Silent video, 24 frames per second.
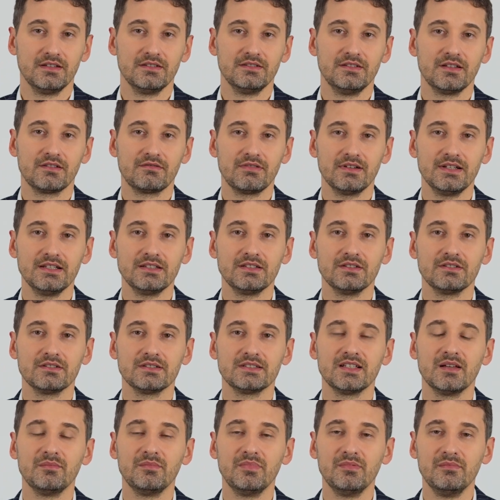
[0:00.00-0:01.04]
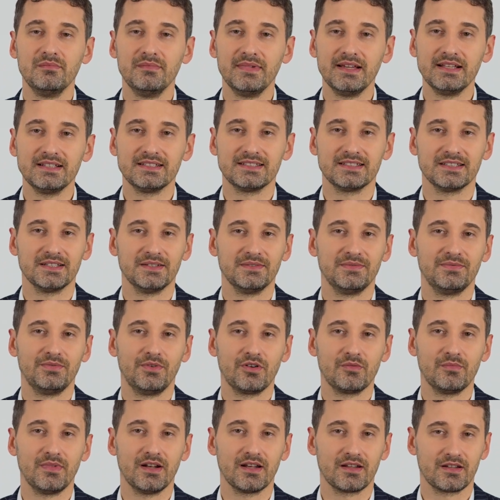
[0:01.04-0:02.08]
The creditor submits a
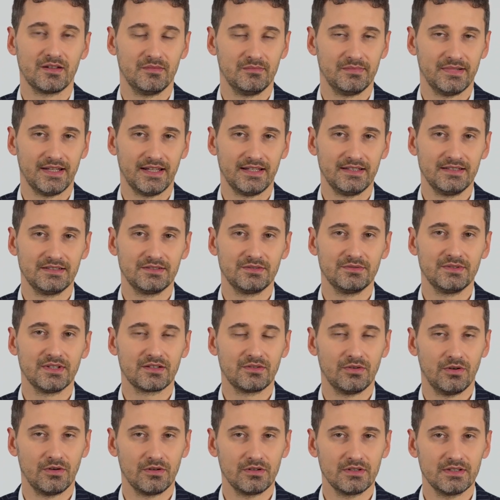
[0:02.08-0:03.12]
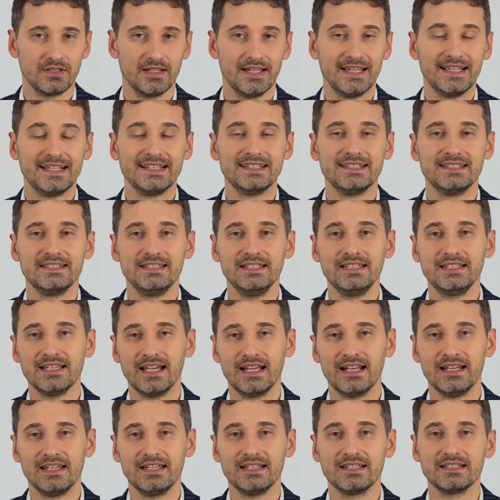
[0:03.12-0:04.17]
formal complaint to the court
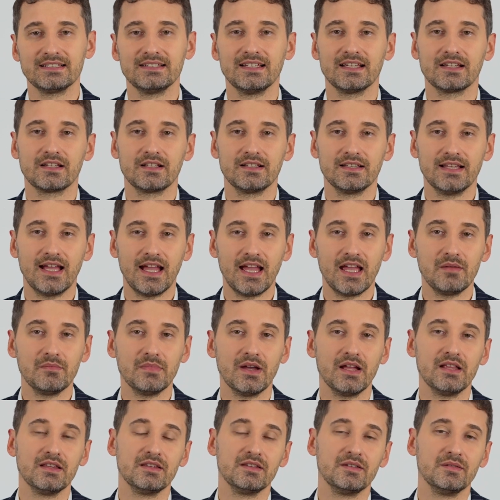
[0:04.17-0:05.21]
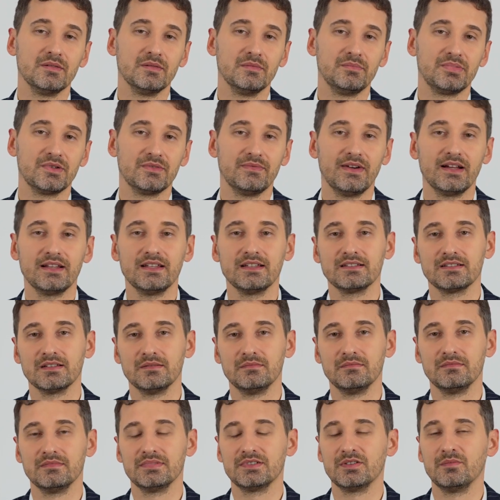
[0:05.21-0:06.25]
detailing the claim and providing
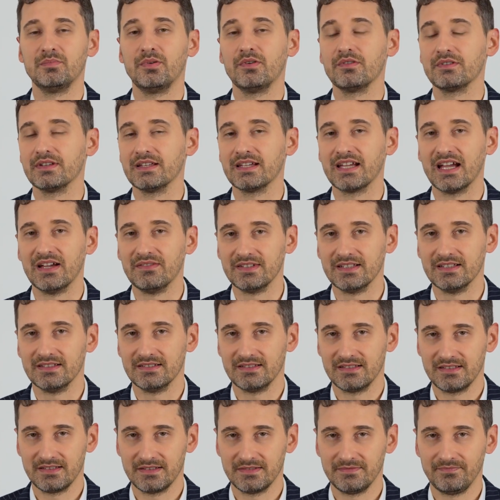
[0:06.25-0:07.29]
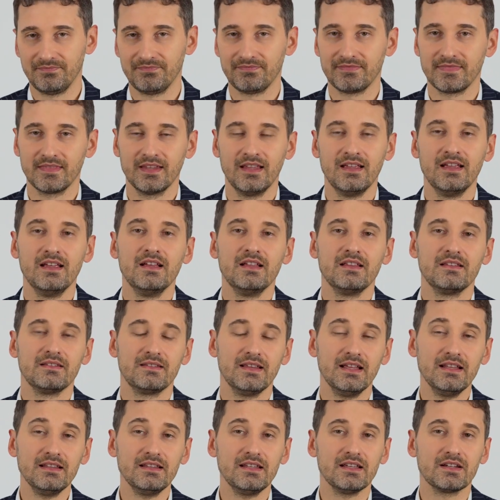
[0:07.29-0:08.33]
some supporting evidence.
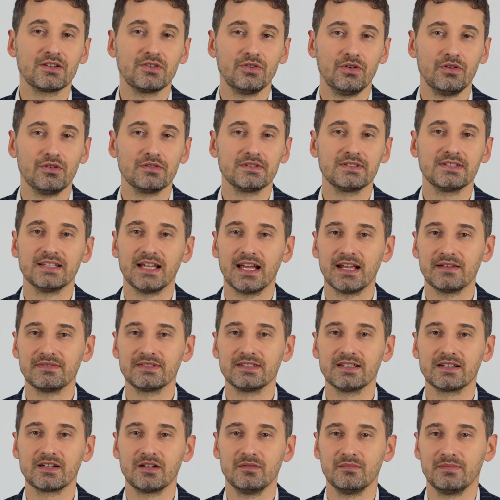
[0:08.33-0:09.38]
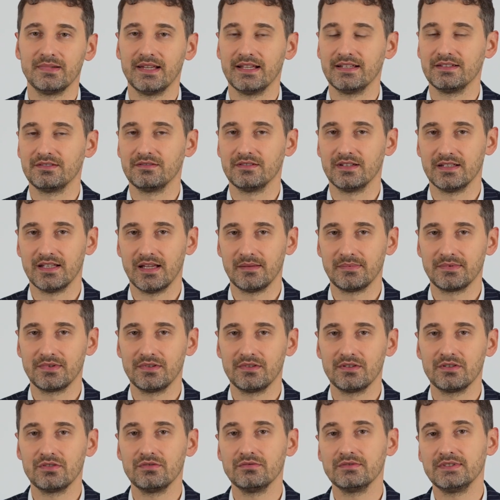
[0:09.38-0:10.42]
Then the court serves the complaint to the
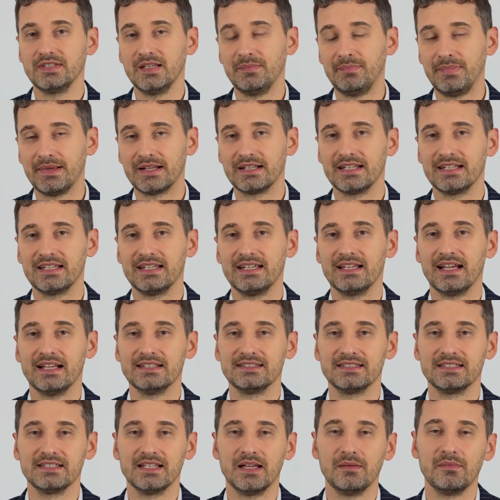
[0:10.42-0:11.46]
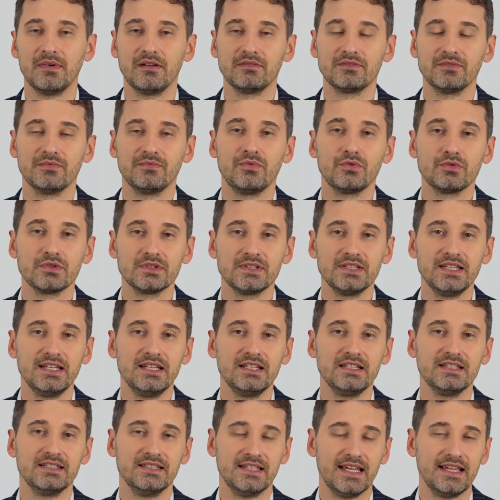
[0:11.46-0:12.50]
debtor, who typically has about
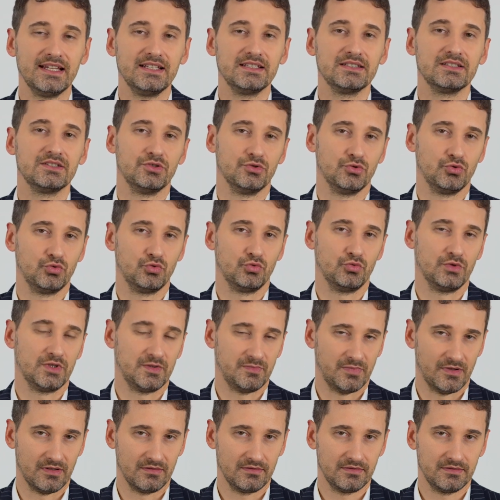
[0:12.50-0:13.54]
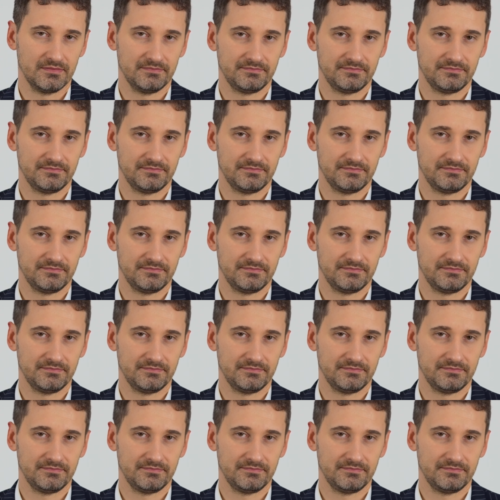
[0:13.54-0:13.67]
14 days to respond.